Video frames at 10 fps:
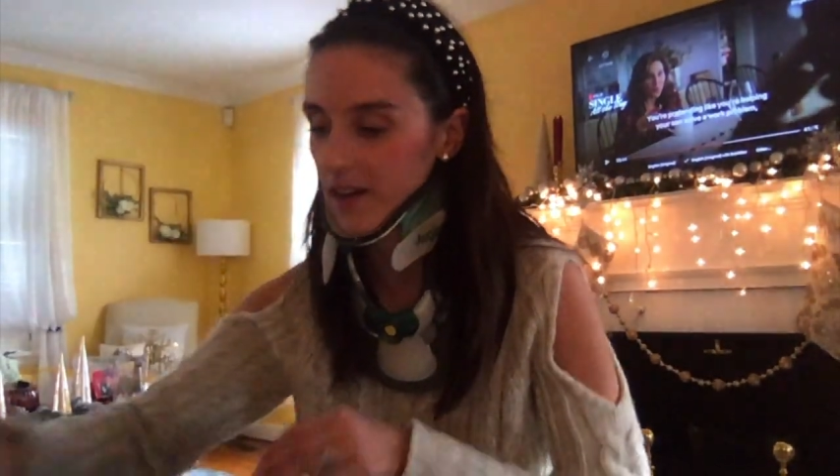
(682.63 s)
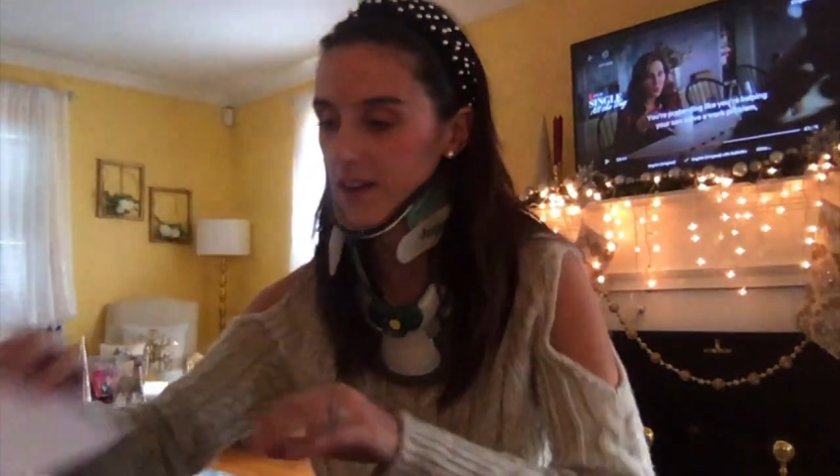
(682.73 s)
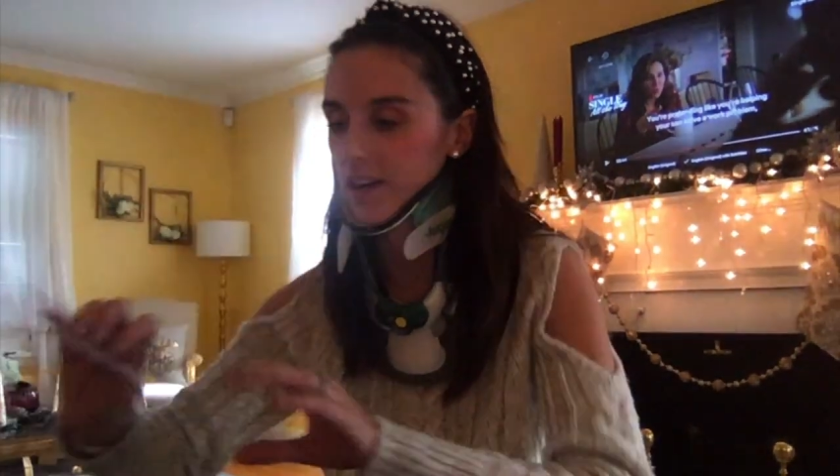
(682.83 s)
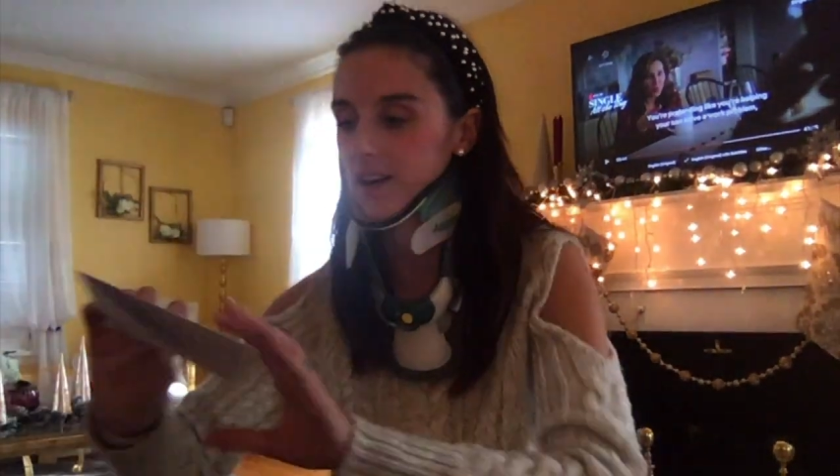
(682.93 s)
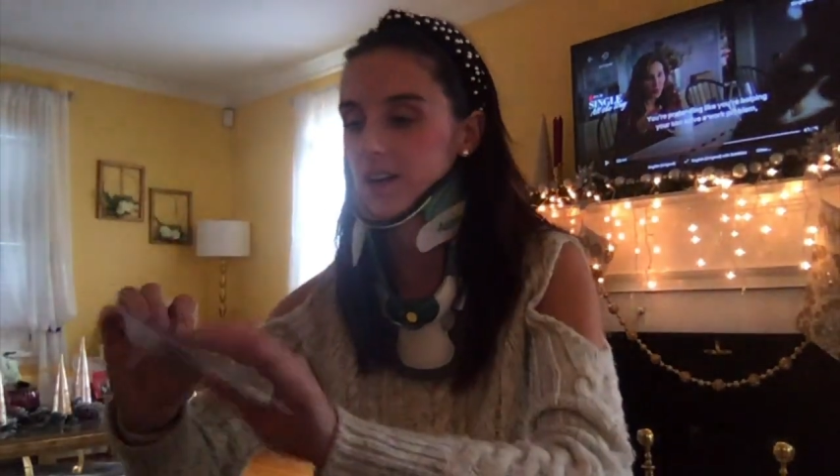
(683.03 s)

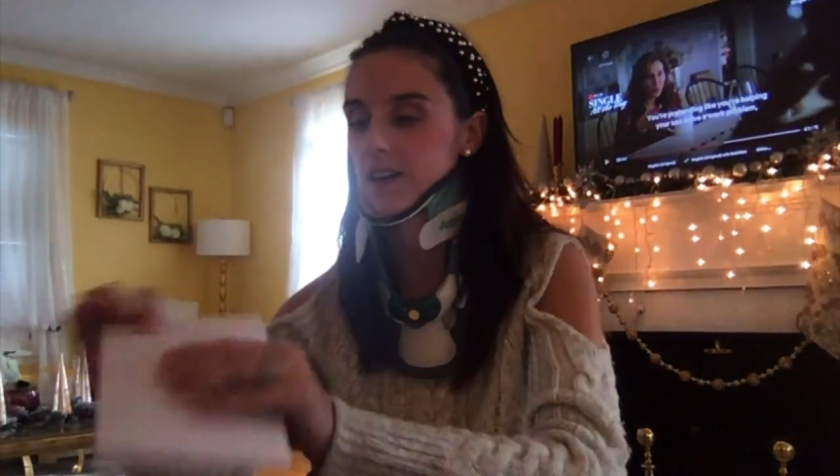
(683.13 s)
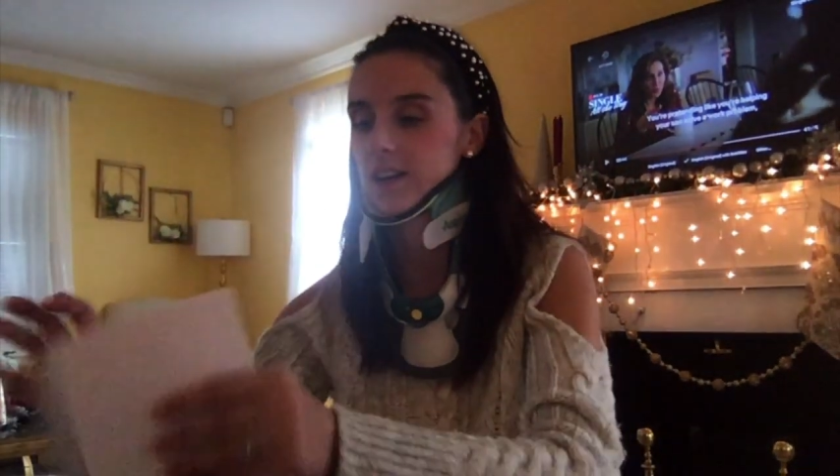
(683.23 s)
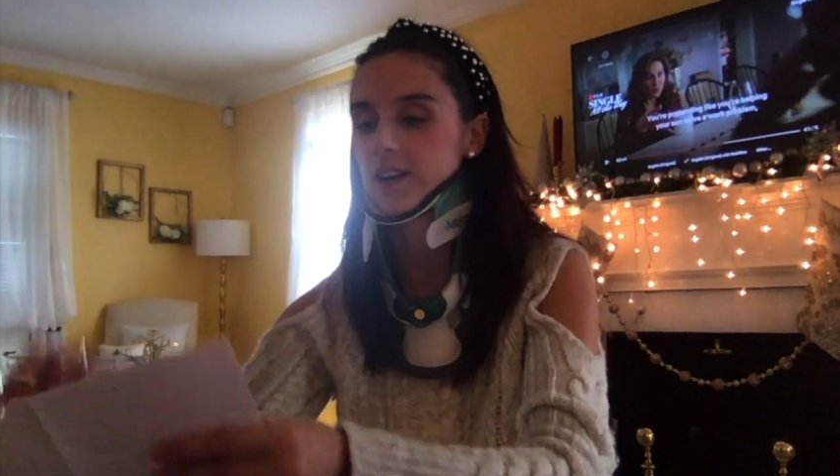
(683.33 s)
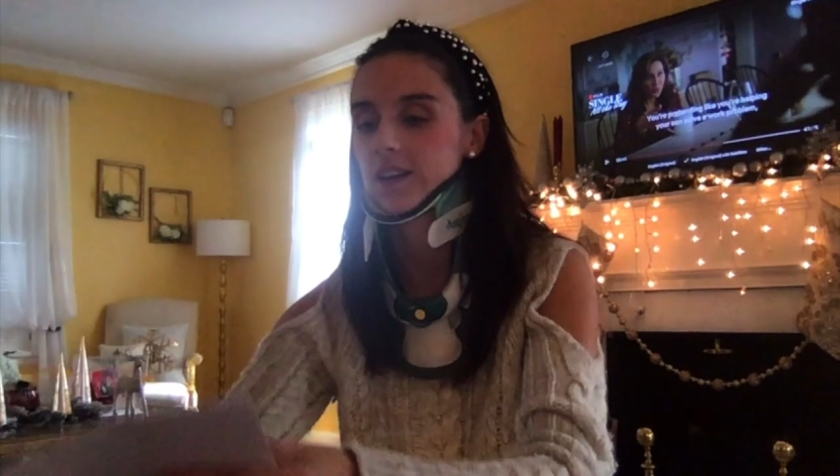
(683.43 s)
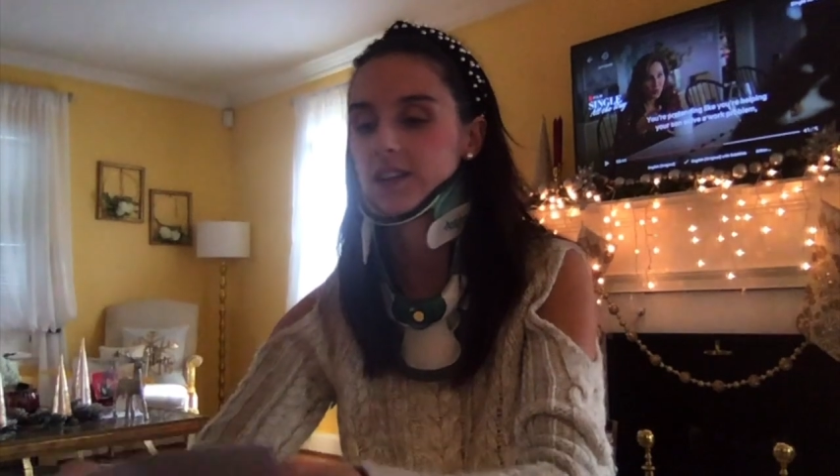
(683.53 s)
are,
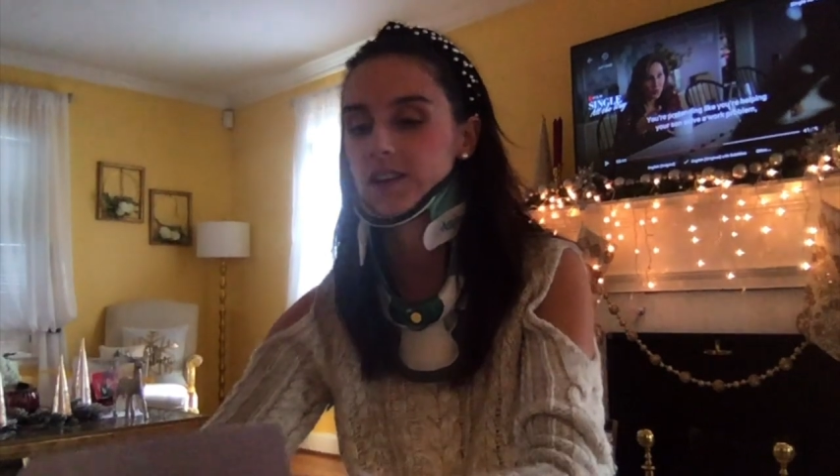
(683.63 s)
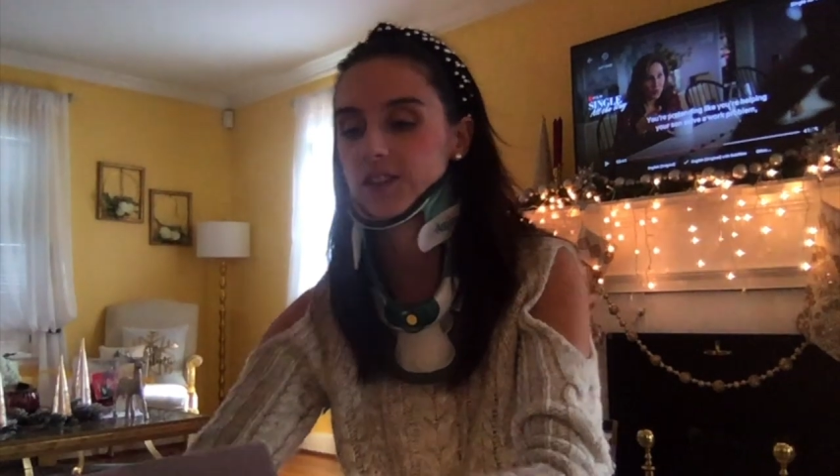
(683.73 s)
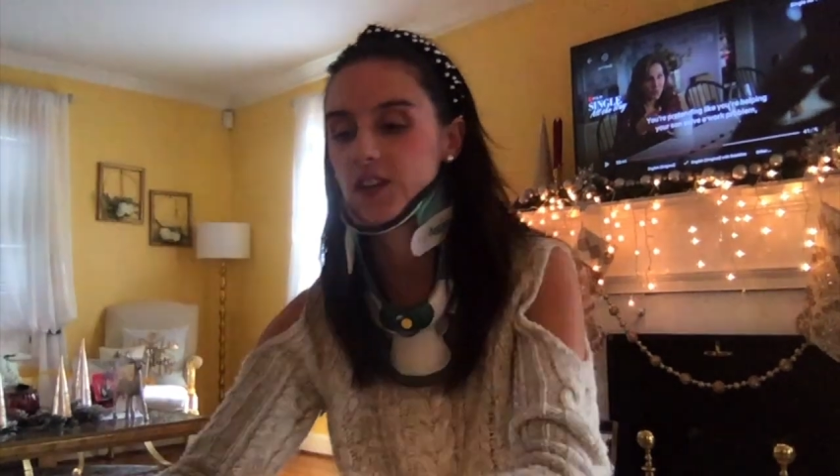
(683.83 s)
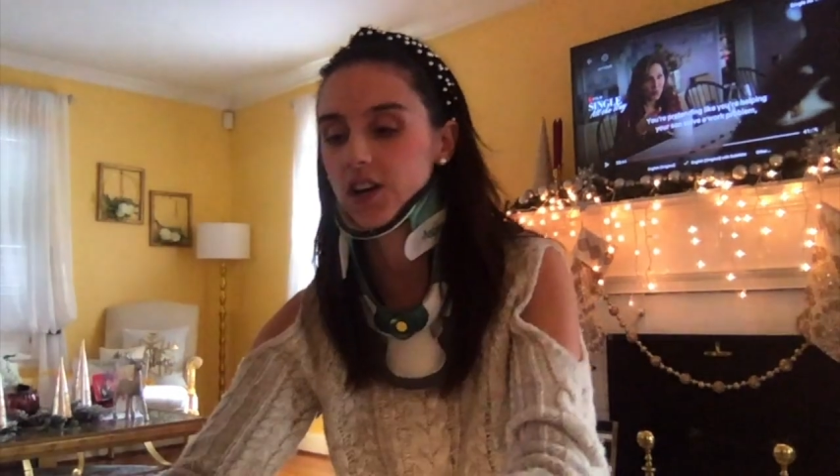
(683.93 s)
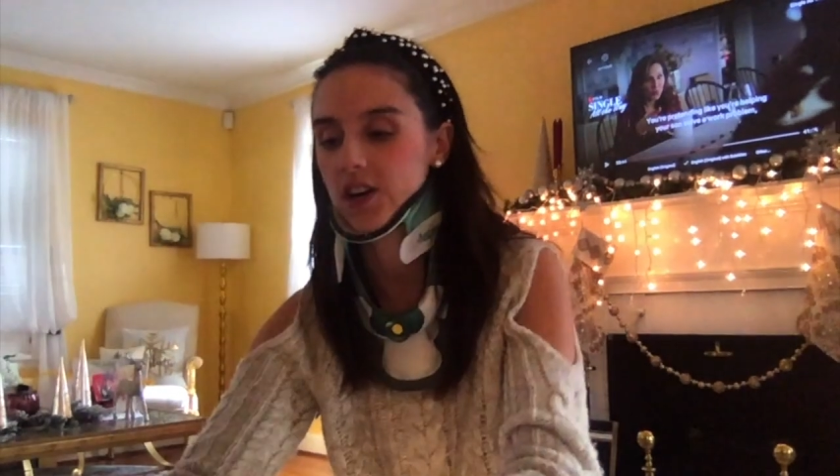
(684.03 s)
here's
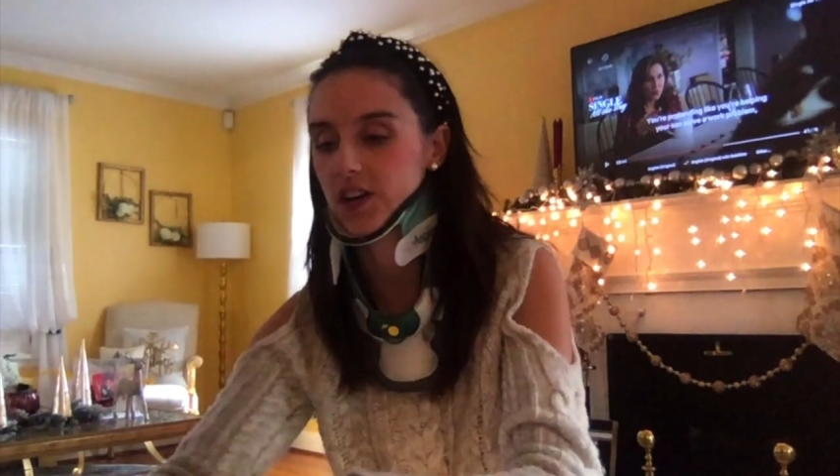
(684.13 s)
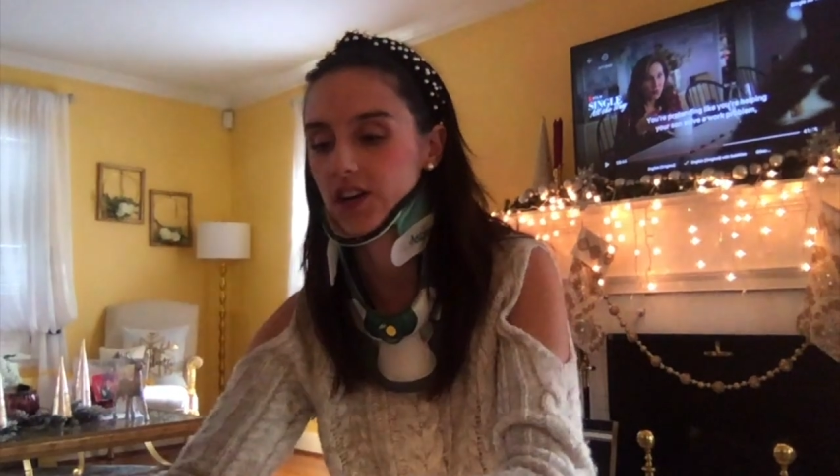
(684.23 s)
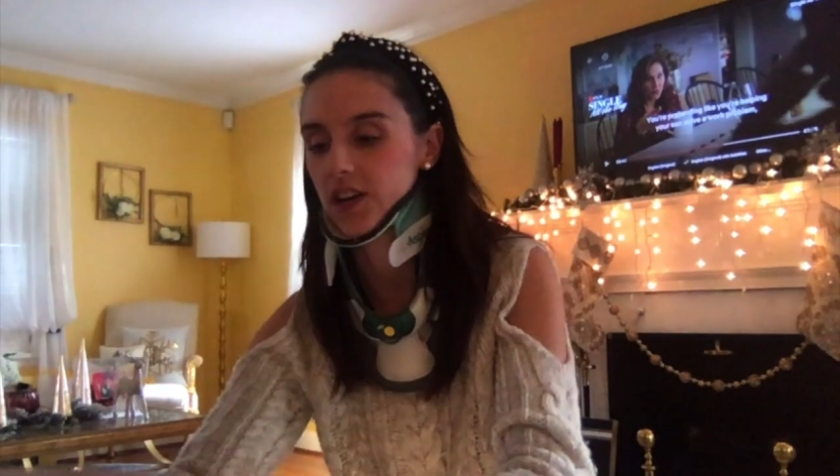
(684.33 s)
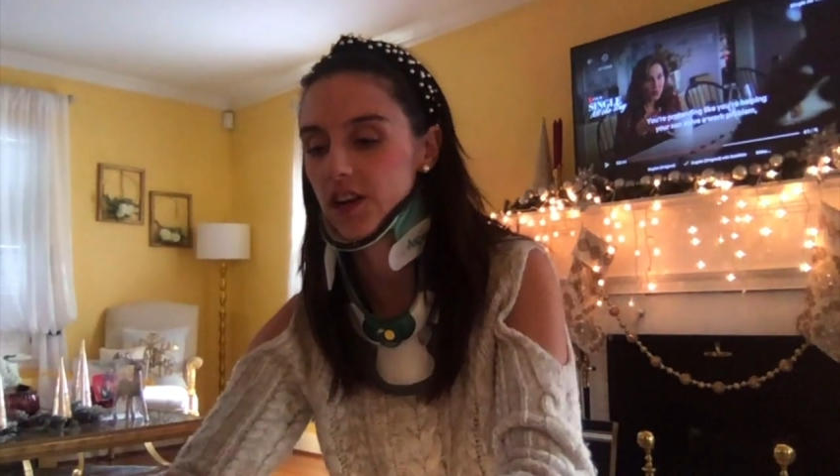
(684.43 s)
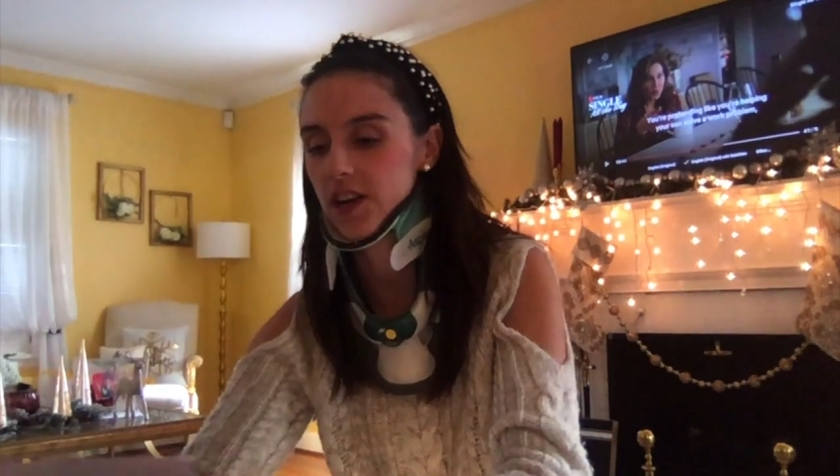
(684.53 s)
a
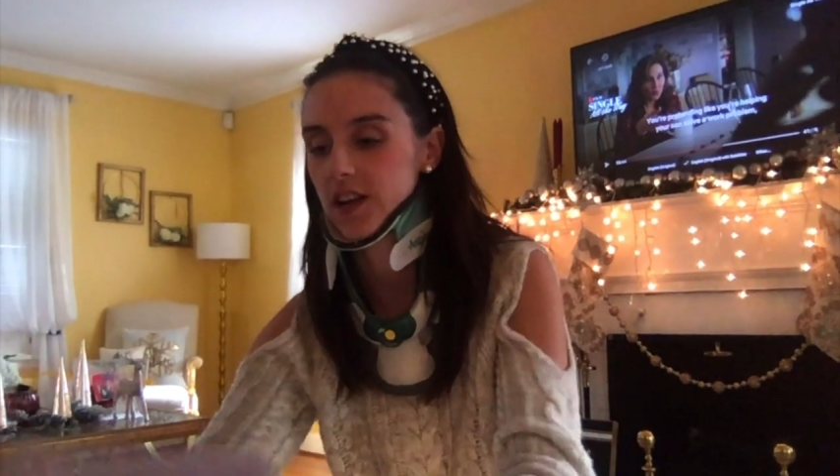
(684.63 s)
card.